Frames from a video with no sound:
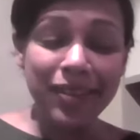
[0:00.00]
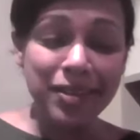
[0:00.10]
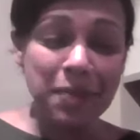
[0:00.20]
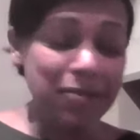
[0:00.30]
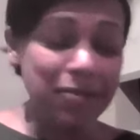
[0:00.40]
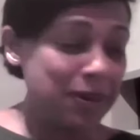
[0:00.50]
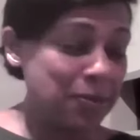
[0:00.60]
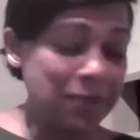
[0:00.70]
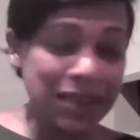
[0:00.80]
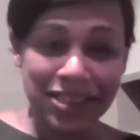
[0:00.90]
It's been a real
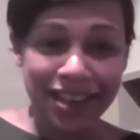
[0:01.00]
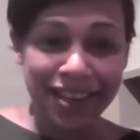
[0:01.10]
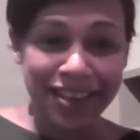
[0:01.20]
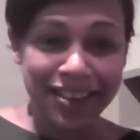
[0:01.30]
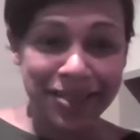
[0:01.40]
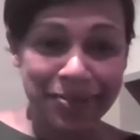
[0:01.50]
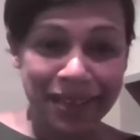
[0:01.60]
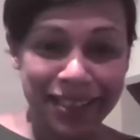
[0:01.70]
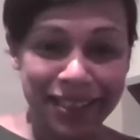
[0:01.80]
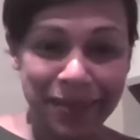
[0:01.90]
pleasure to
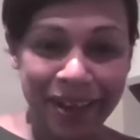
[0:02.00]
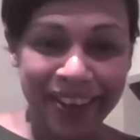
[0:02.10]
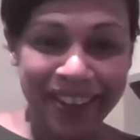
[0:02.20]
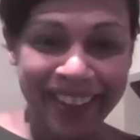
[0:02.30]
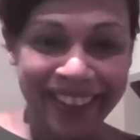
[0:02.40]
speak to you both.